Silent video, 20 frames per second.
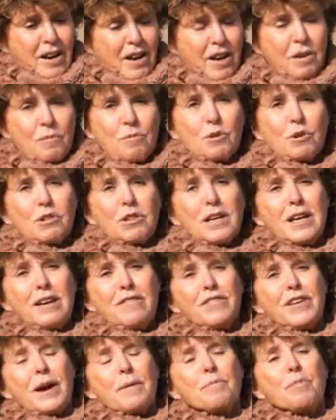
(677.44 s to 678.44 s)
I'm
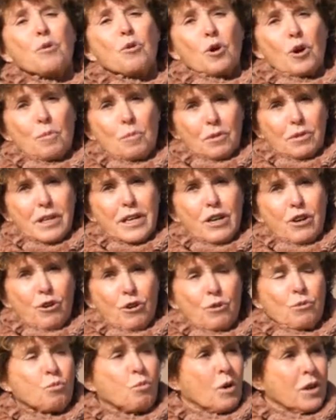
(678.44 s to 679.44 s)
relieved that poor
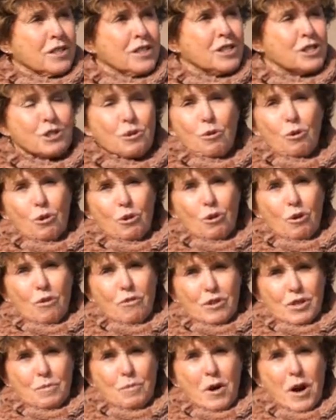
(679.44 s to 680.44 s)
beleaguered one soul
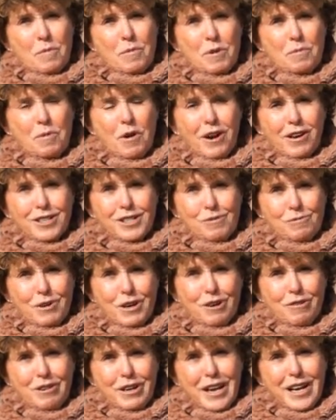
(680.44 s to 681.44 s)
over at Department of Parks
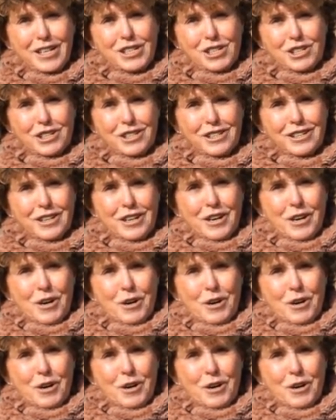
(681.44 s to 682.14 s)
and Recreation,